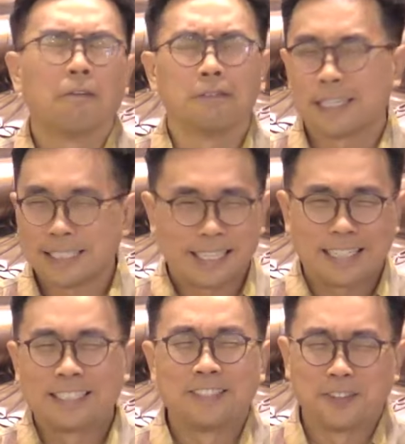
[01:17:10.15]
Oh, that's
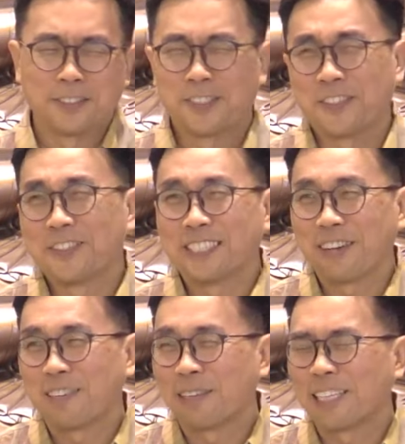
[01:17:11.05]
another long story.
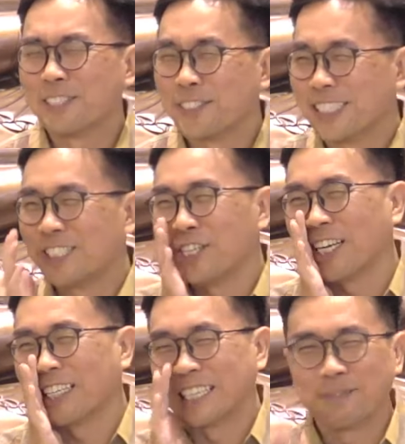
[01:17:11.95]
Why did I use this
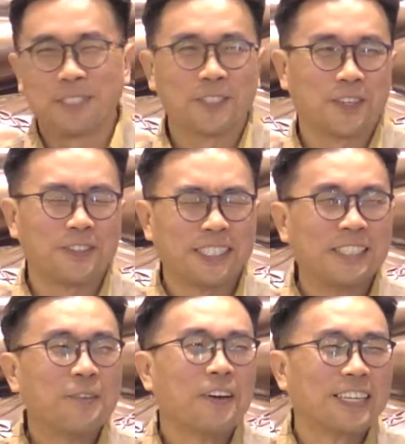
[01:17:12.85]
jargon? I'm so sorry.
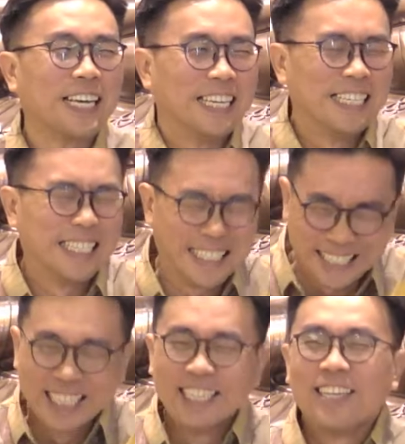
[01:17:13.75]

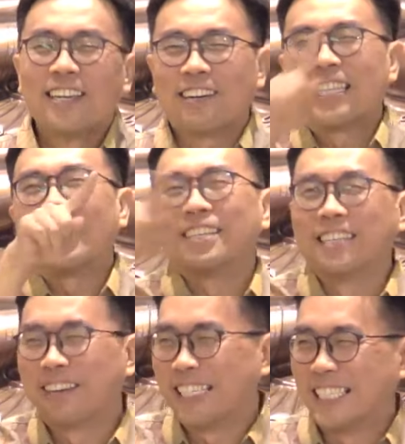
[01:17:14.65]
Okay,
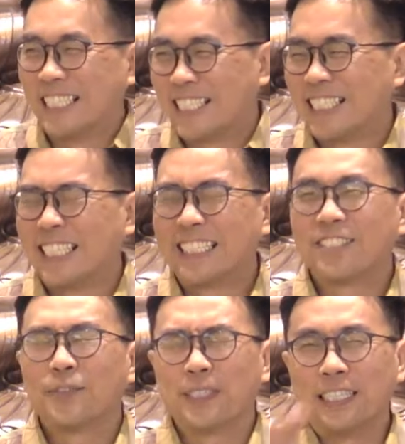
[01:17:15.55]
rectangularization.
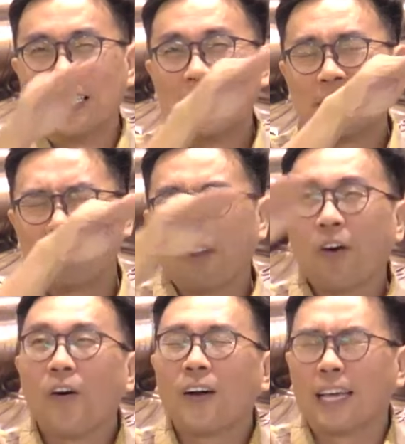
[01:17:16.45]
So we live
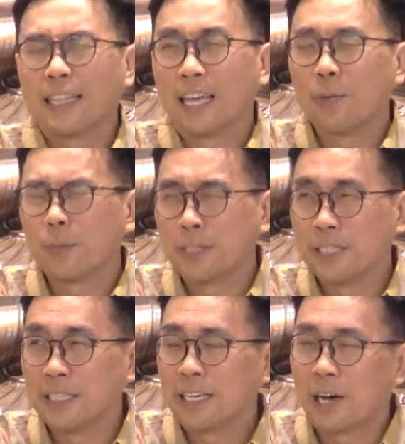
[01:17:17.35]
long, and then
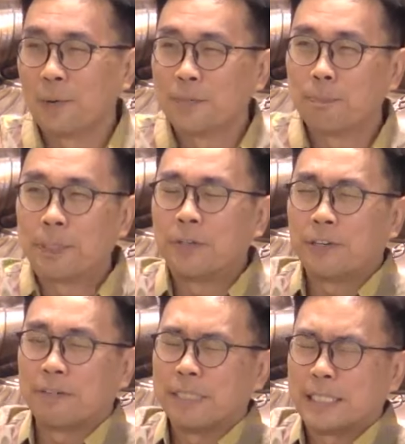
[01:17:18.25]
our
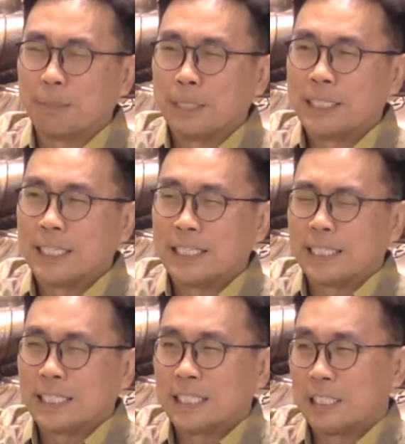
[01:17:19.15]
period of disability and
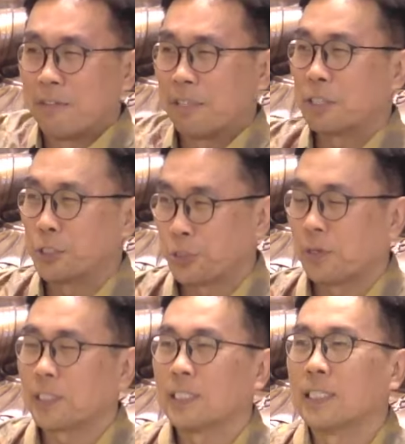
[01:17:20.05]
sickness is very
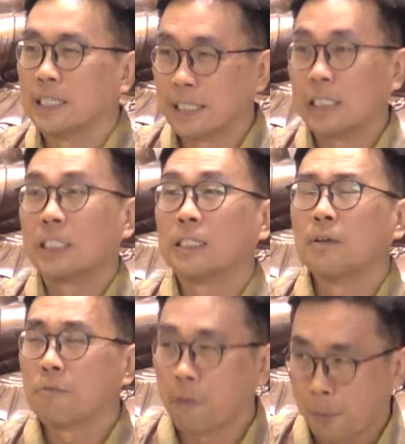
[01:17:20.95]
short. It is
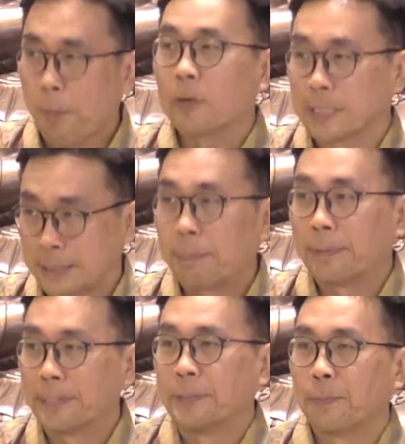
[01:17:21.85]

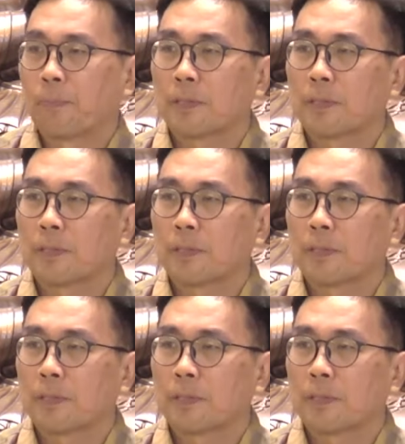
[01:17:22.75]
possible.